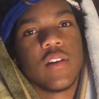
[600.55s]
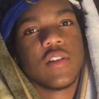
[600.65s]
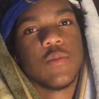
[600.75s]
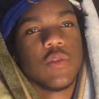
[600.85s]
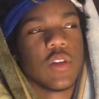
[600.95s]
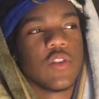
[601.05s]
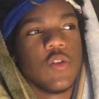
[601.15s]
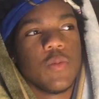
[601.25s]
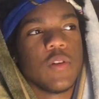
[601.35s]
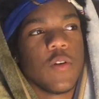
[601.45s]
She was like
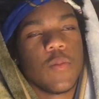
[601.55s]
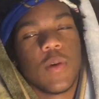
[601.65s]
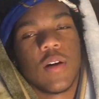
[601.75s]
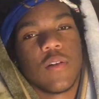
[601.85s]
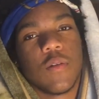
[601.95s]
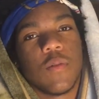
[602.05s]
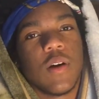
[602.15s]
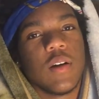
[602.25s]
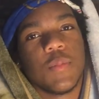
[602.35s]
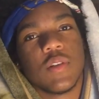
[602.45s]
super dope. I don't know
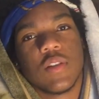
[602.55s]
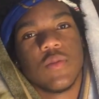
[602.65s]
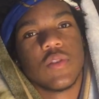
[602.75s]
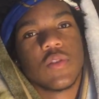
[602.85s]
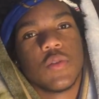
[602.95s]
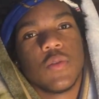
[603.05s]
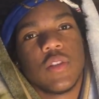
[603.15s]
why, but she was just cool.